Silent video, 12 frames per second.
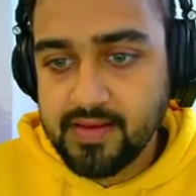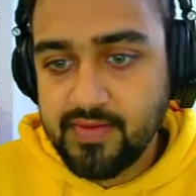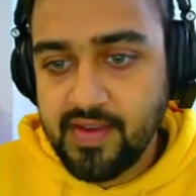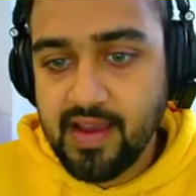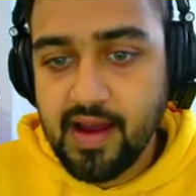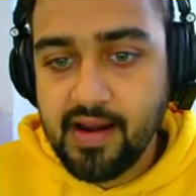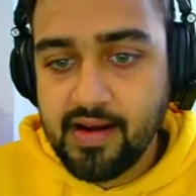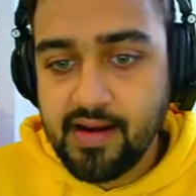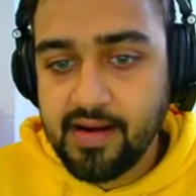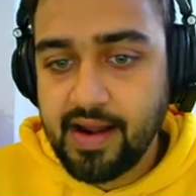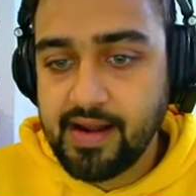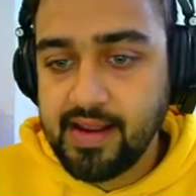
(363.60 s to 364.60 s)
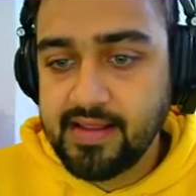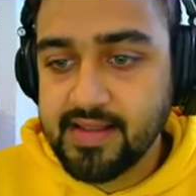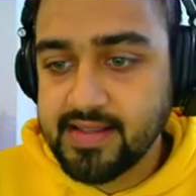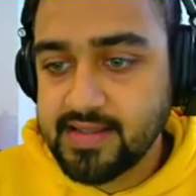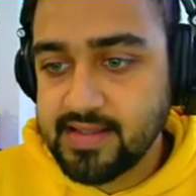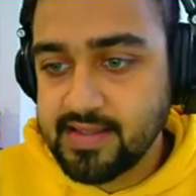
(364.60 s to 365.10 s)
Because we are
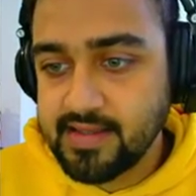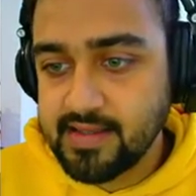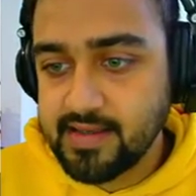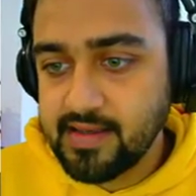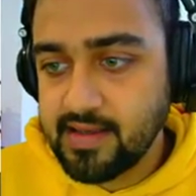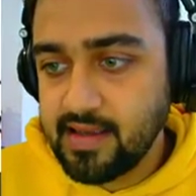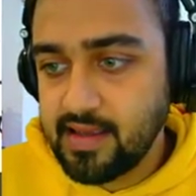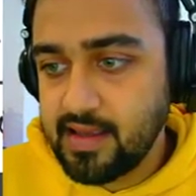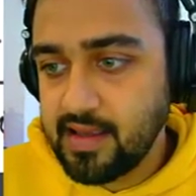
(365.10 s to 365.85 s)
writing this